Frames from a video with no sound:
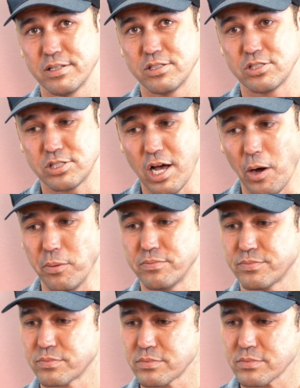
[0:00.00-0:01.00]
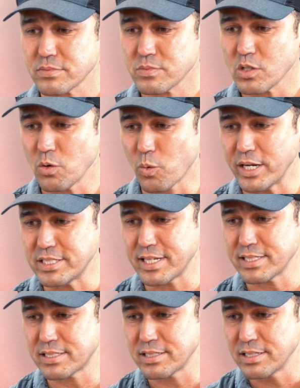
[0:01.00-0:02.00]
So where it
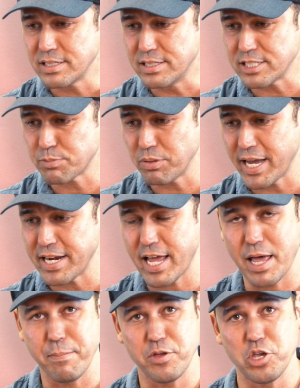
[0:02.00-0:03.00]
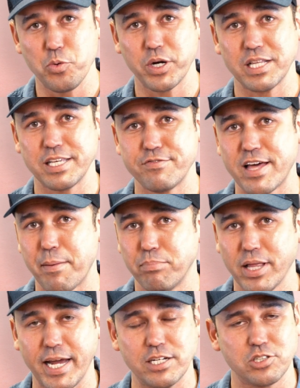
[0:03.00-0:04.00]
says display name, you wanna leave that
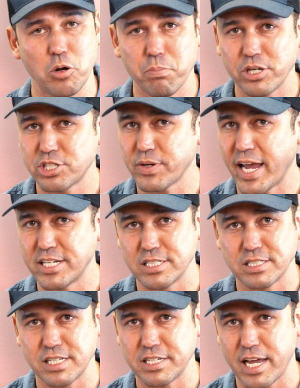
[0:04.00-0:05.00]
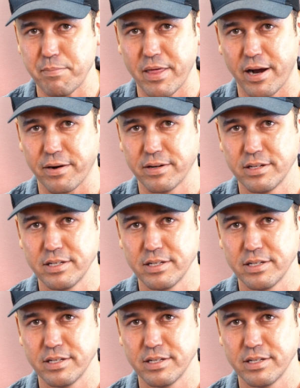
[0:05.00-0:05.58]
blank. Don't put your agency name there,